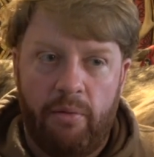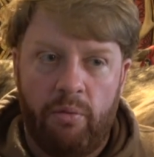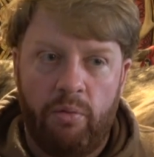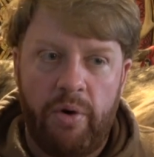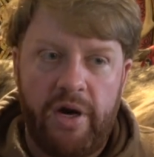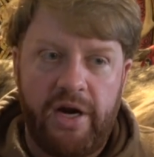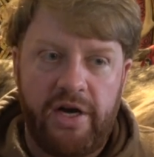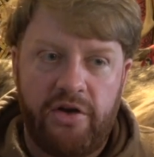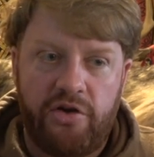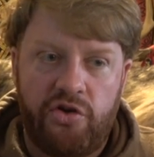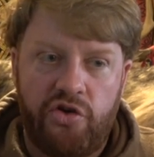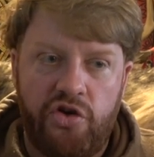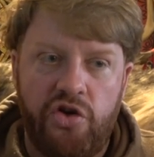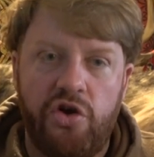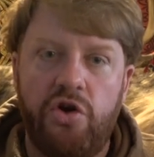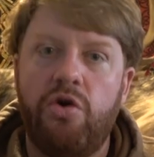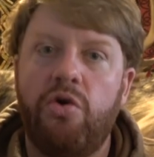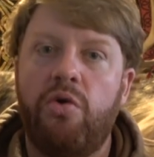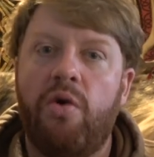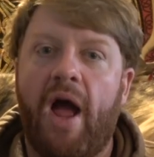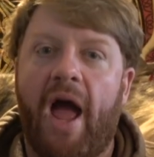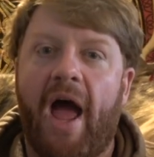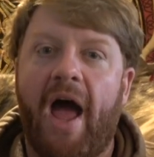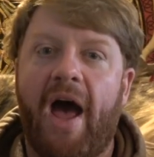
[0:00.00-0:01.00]
We
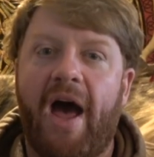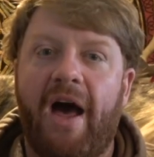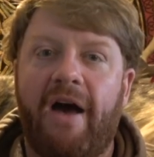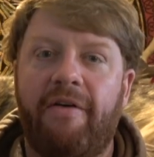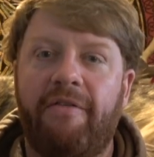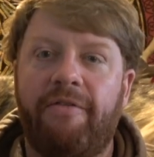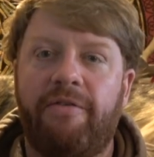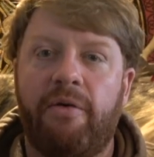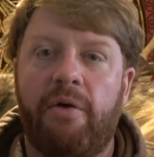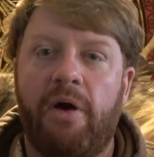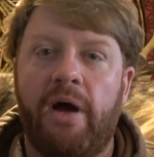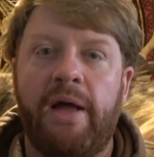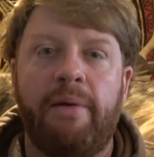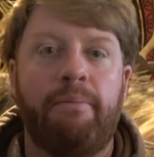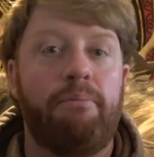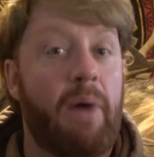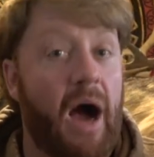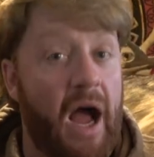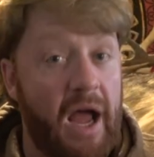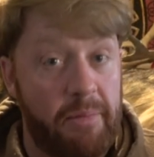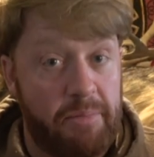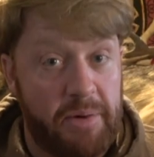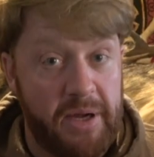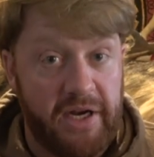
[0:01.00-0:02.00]
do have, in
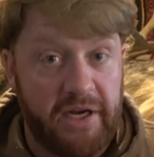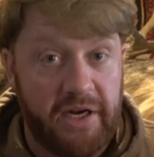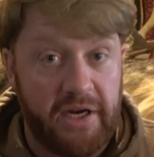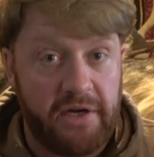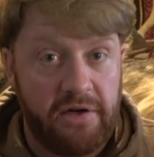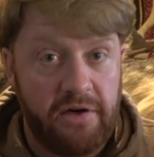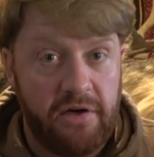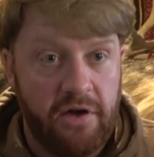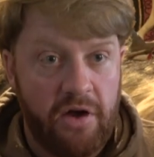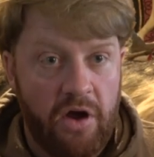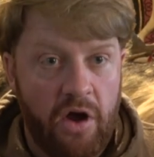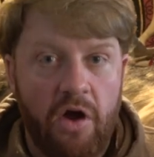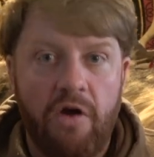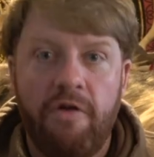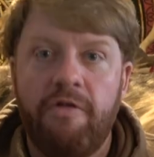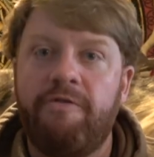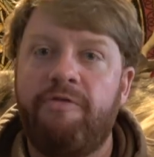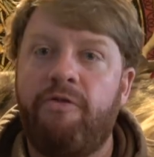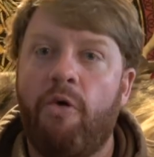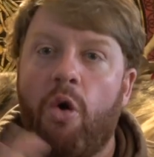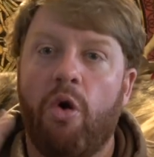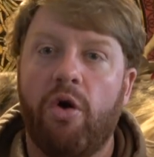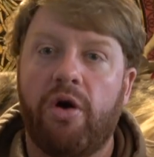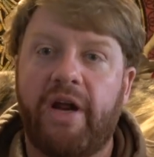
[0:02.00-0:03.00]
my opinion,
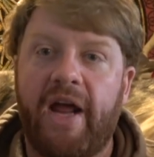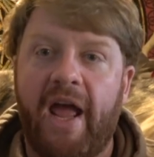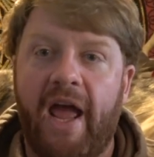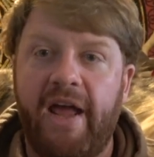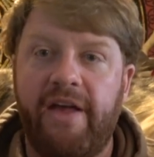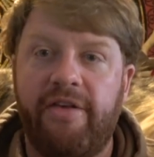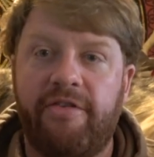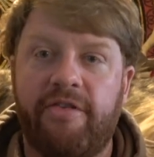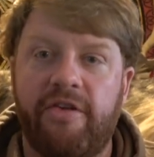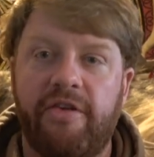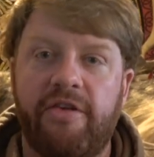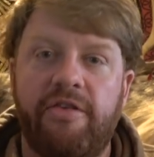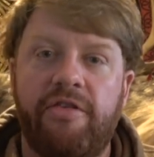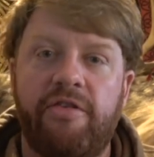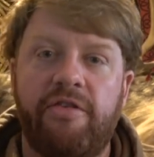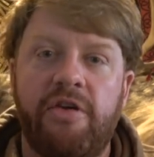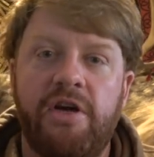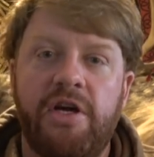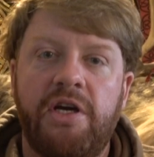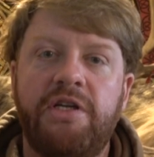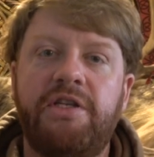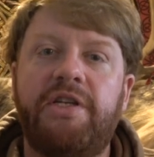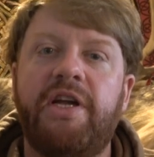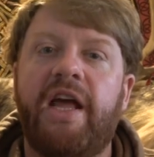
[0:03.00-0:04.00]
four cases
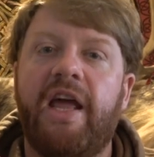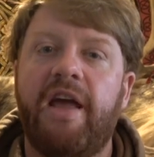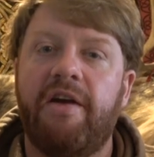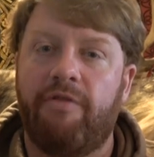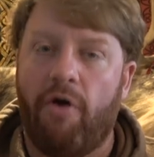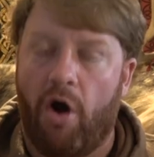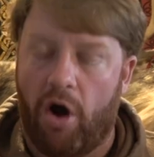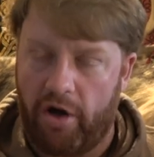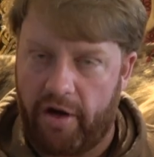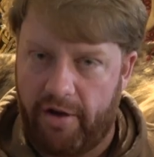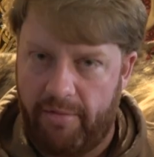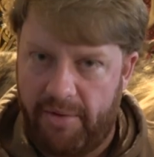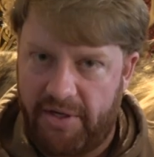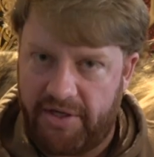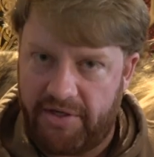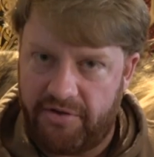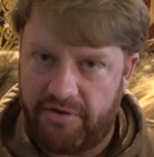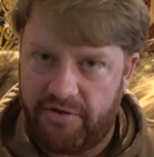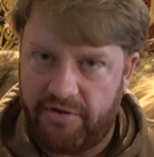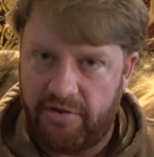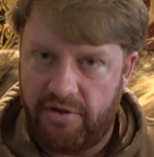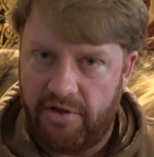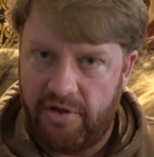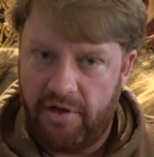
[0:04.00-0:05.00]
to give
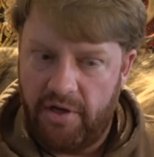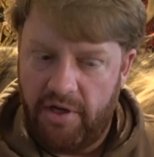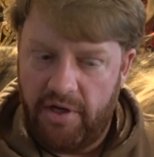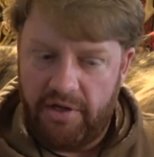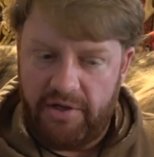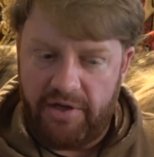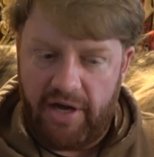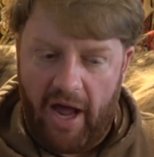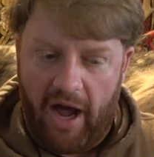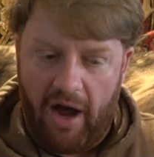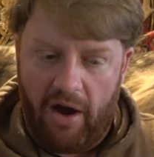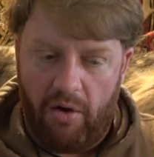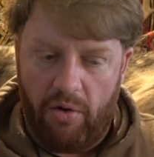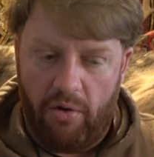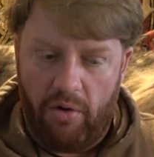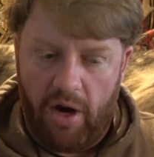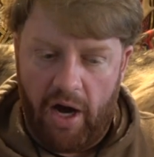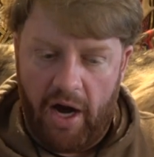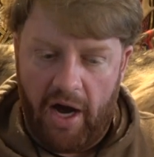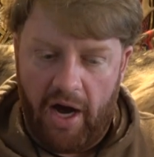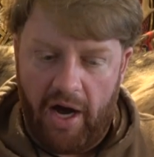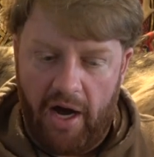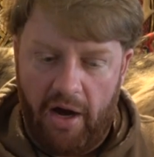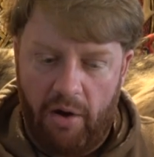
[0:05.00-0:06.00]
argument. Now,
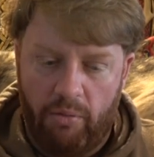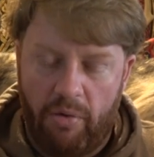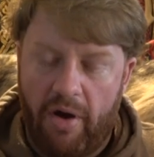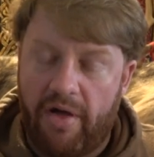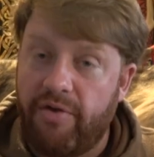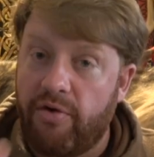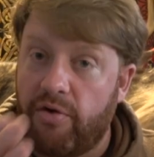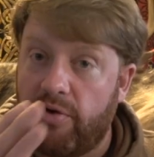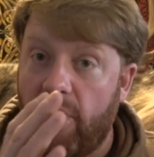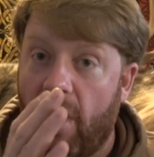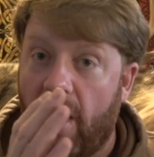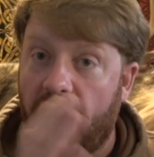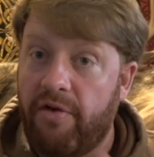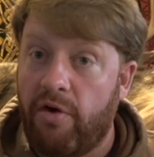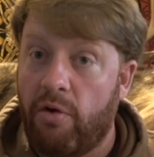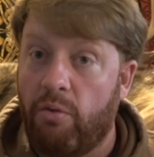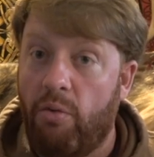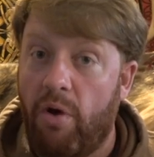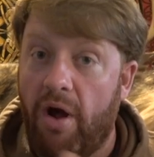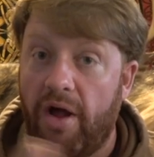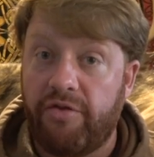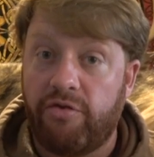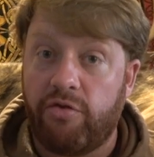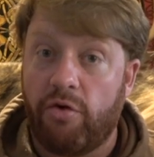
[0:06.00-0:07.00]
uh, whether or not there
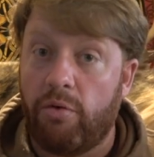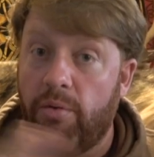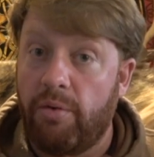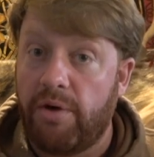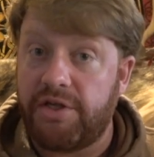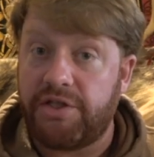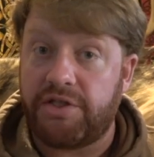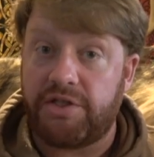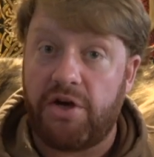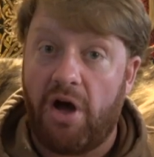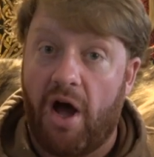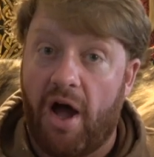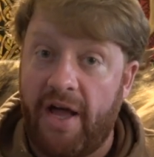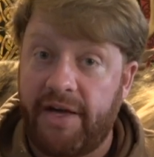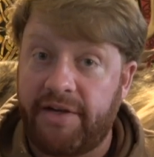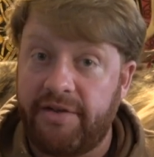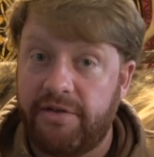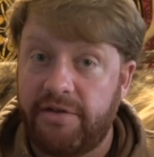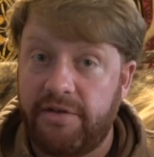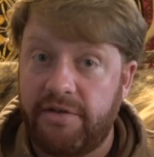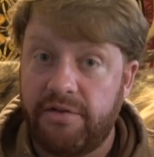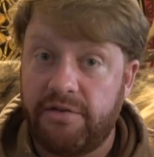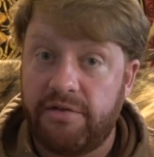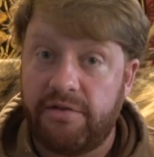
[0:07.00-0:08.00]
was or was
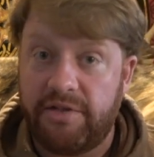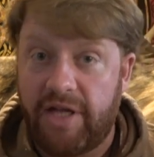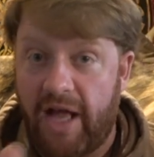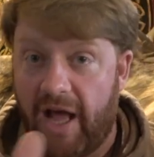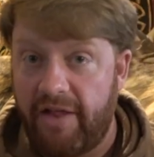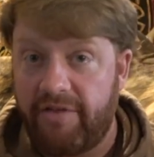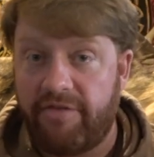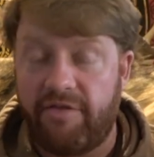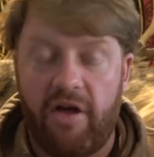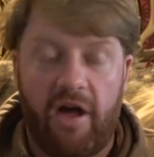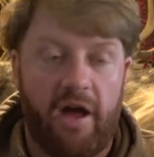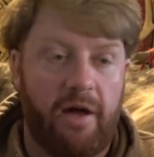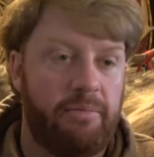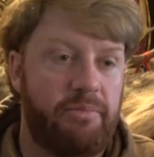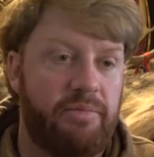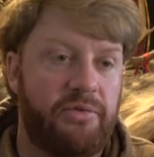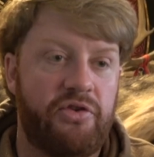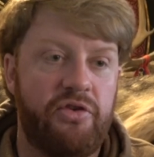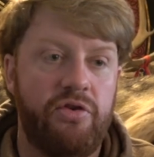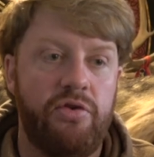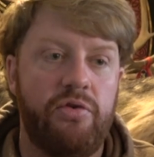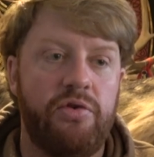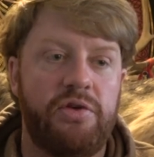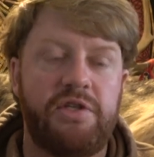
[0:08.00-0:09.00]
not, that's up
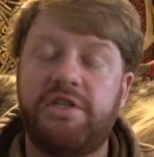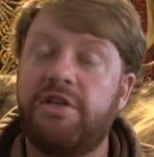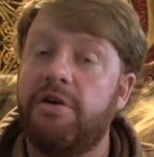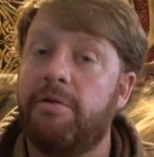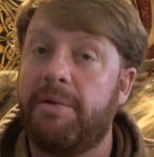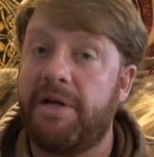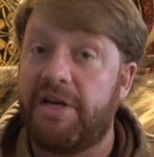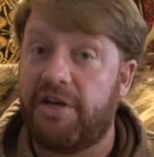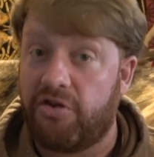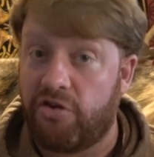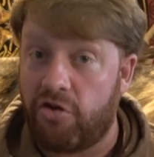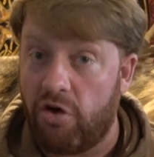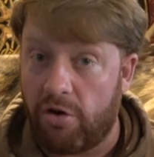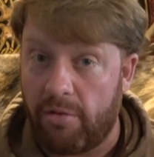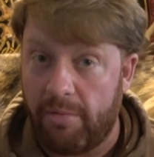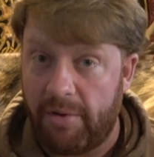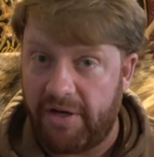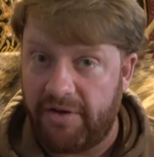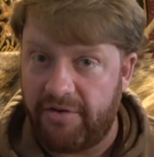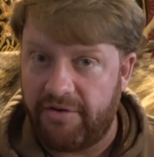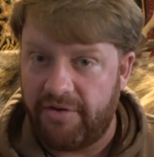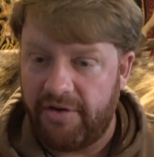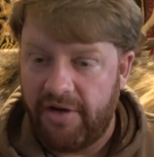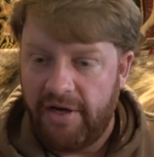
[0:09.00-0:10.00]
to still be
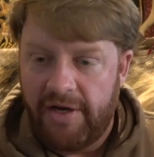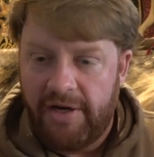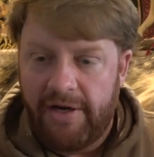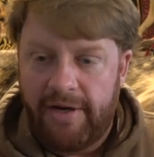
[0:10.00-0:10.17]
determined.